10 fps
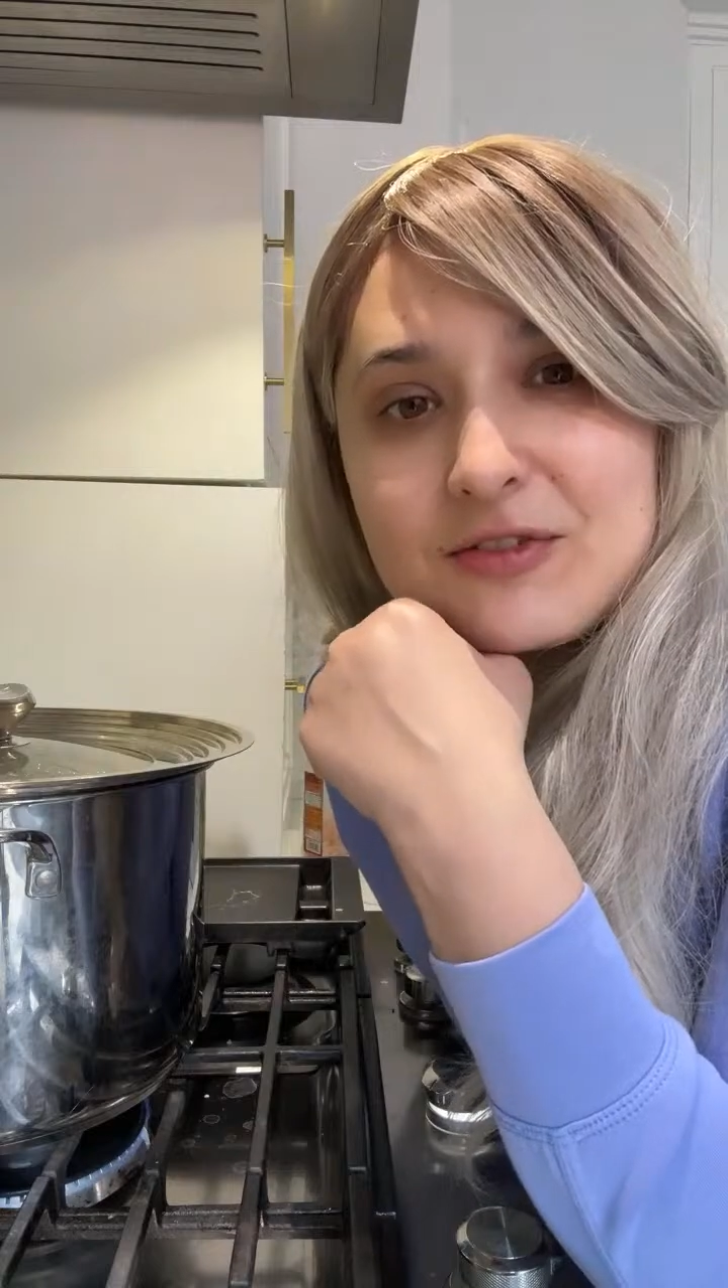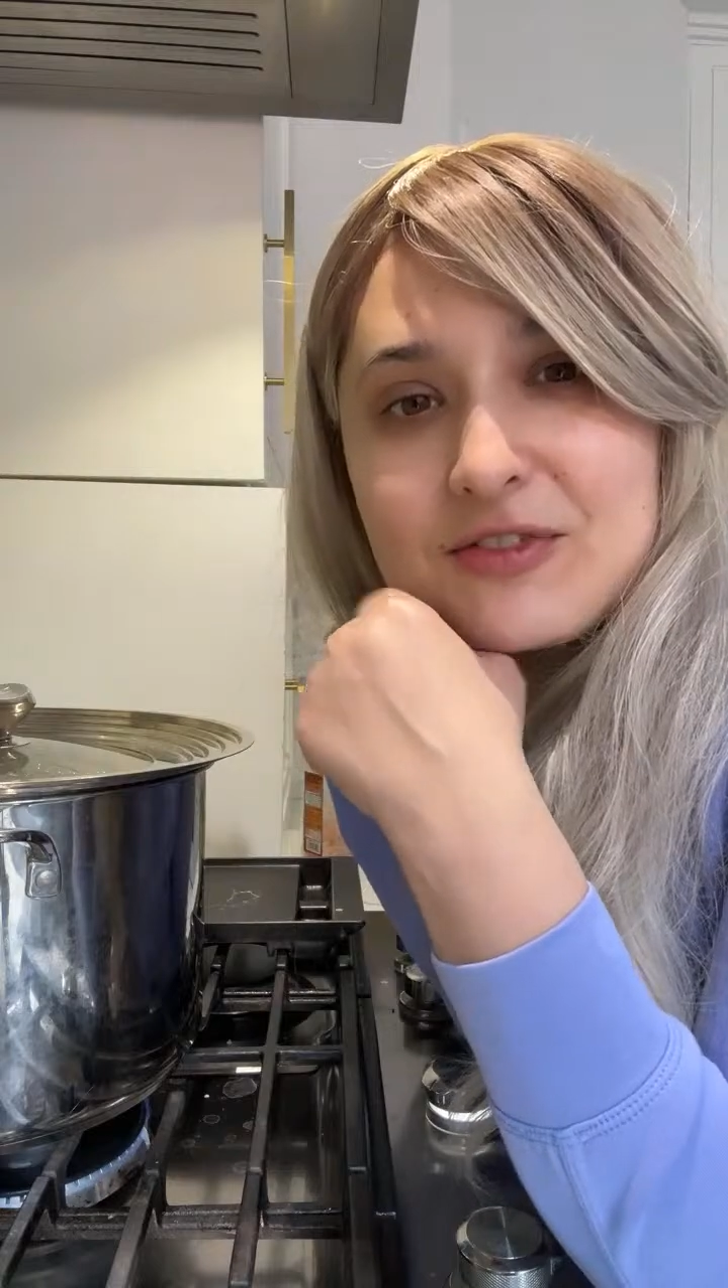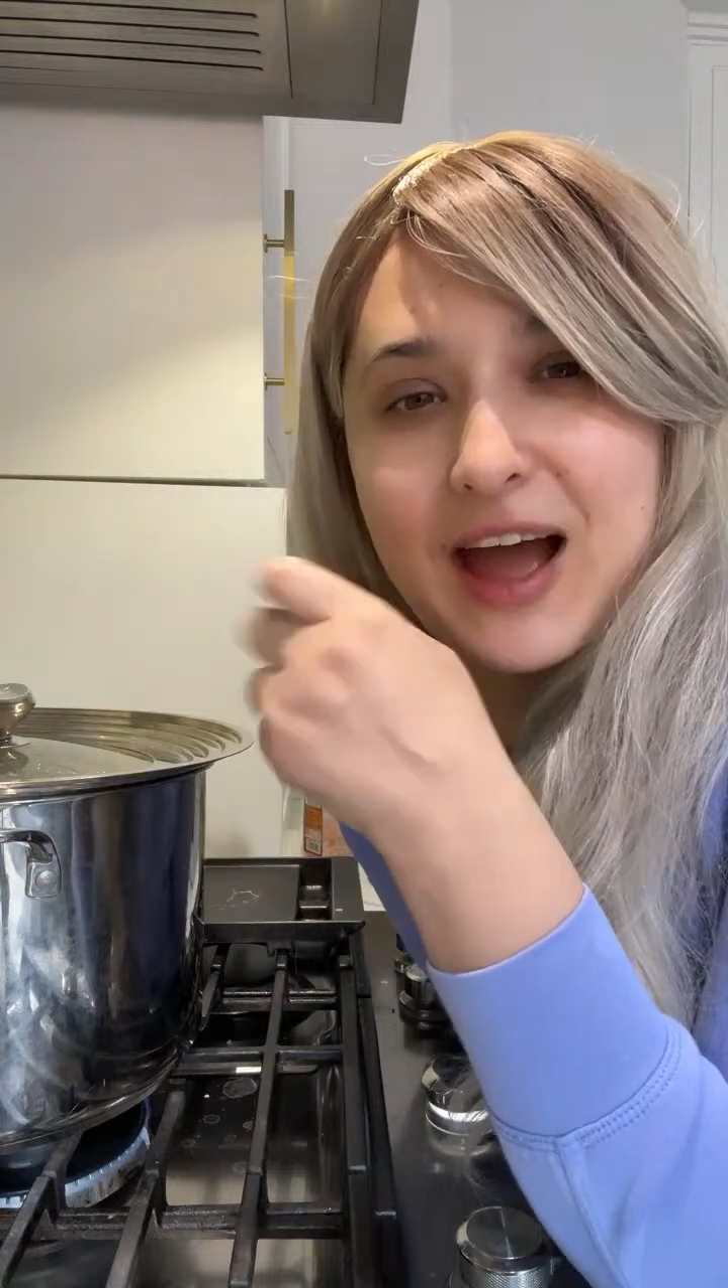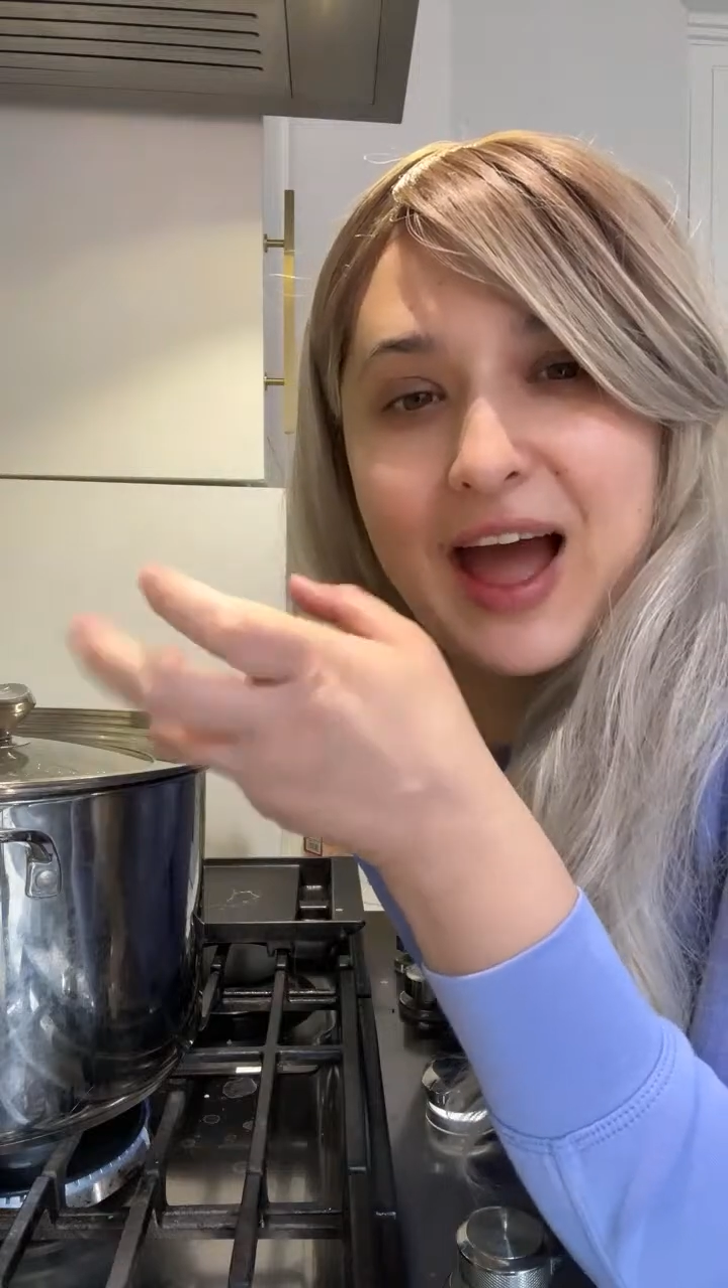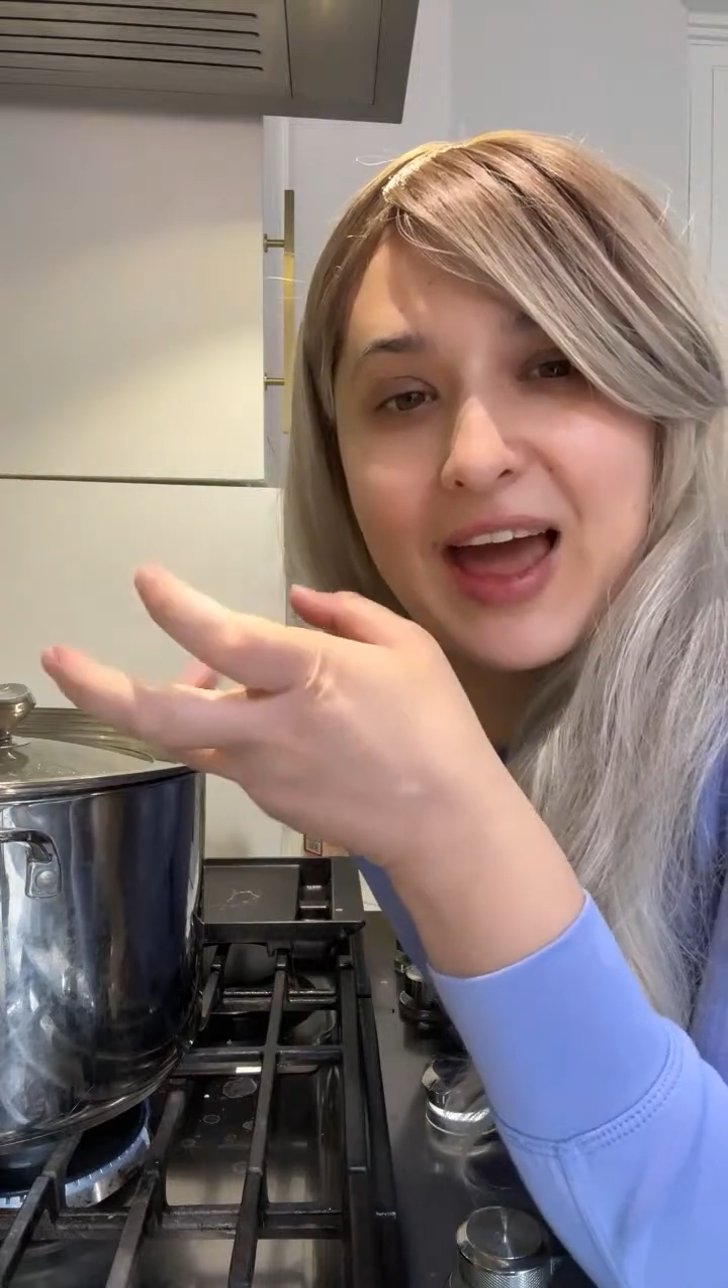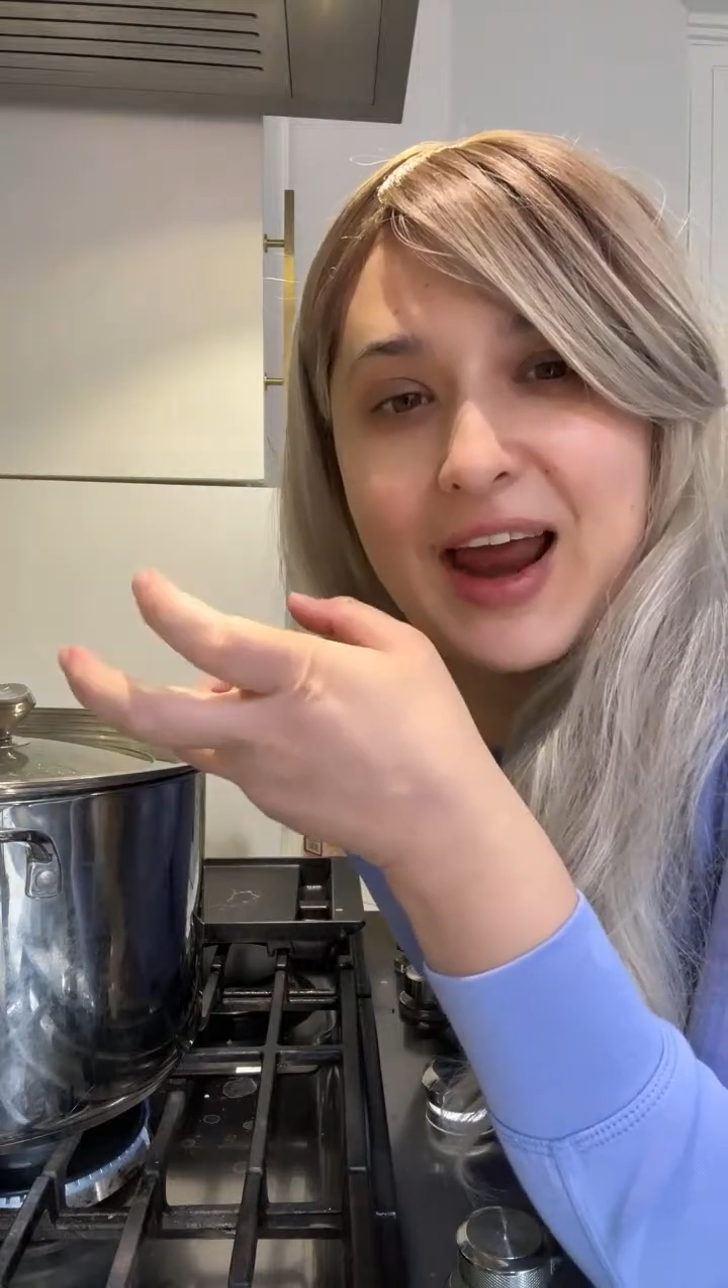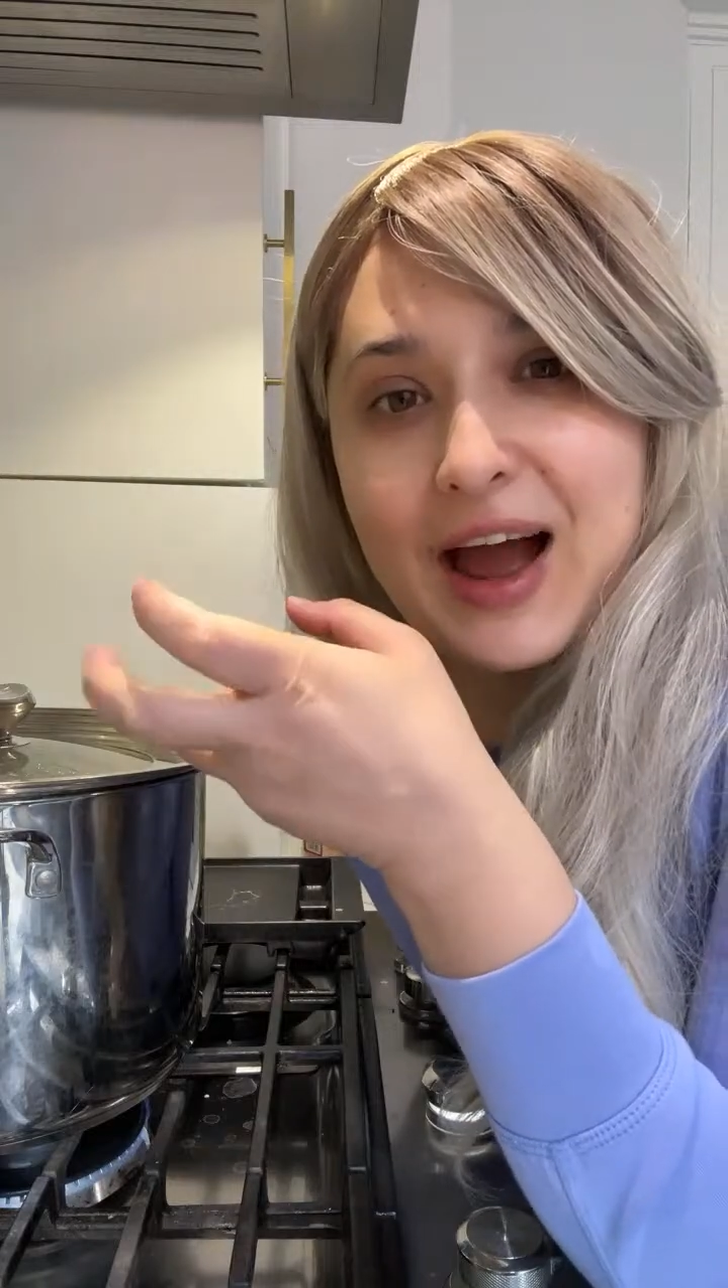fat